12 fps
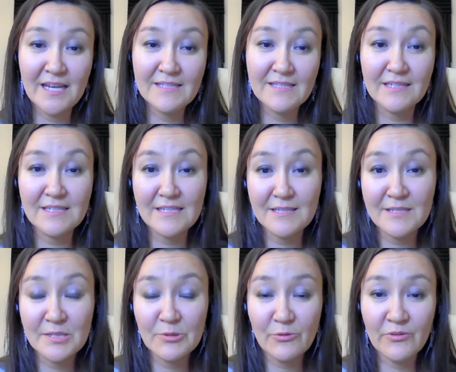success
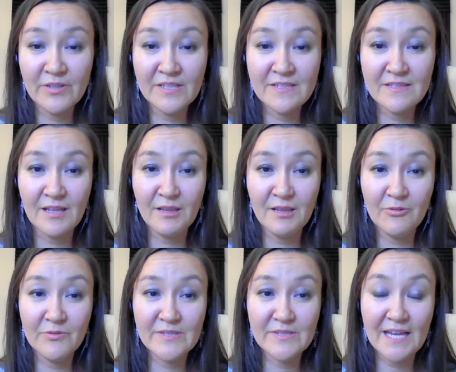stories
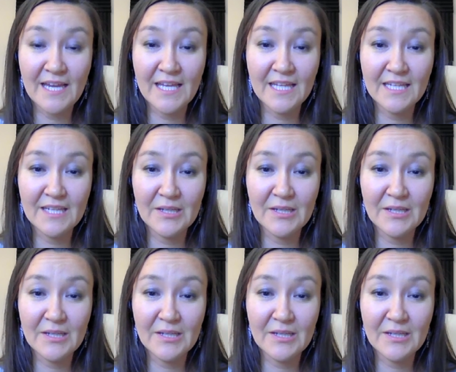alongside